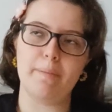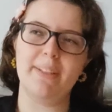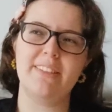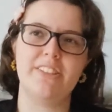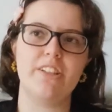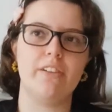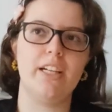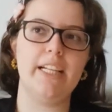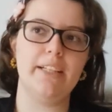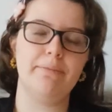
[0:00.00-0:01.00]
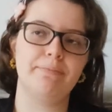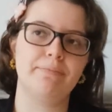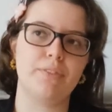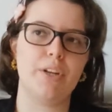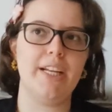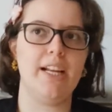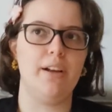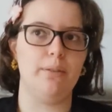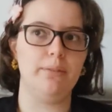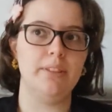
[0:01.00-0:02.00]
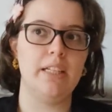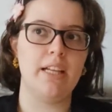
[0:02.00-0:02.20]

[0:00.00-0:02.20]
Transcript: But generally, right now,